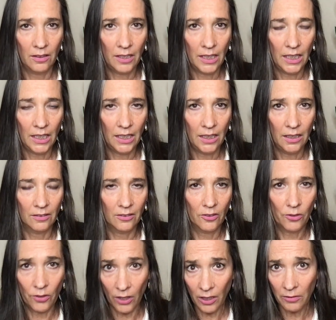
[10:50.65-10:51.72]
the
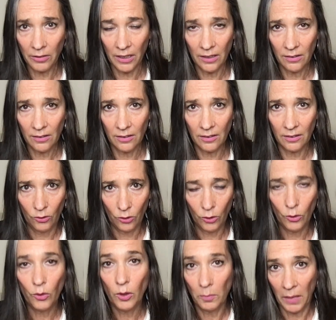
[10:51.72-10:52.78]
service
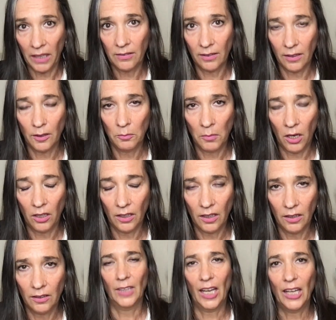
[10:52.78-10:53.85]
to the Mexican
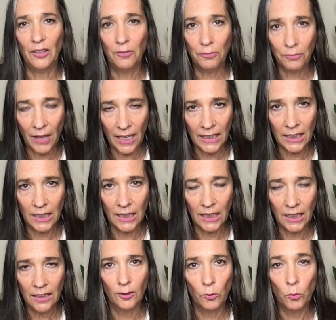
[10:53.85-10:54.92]
market. And
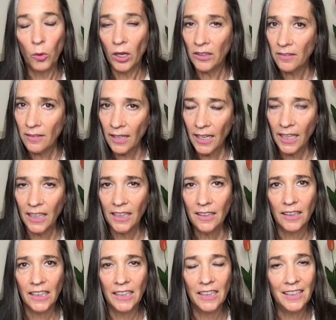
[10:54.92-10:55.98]
finally, one
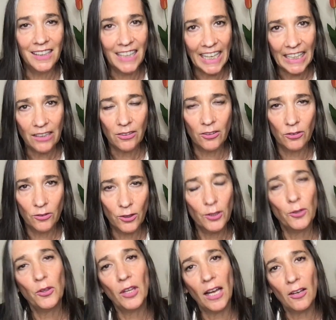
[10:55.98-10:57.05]
day in late
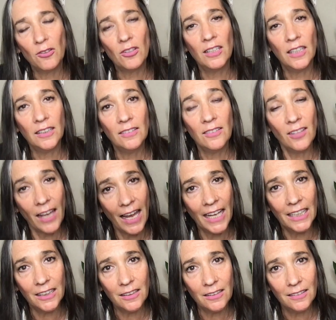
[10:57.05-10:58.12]

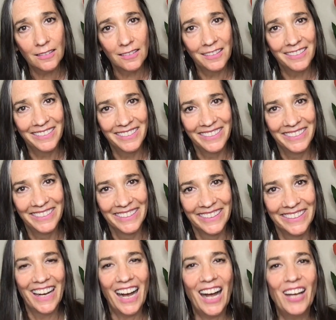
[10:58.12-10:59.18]
2010,
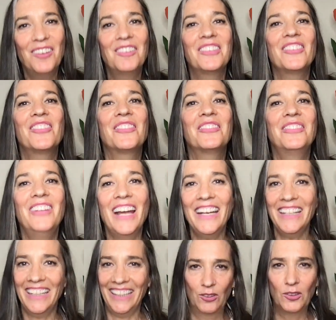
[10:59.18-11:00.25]
I was
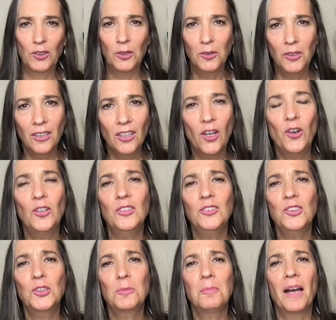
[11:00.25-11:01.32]
ready to
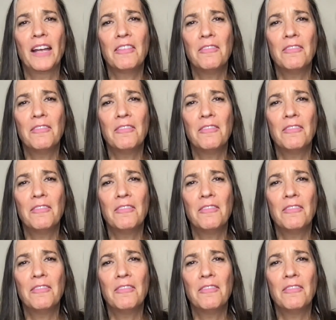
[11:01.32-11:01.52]
launch my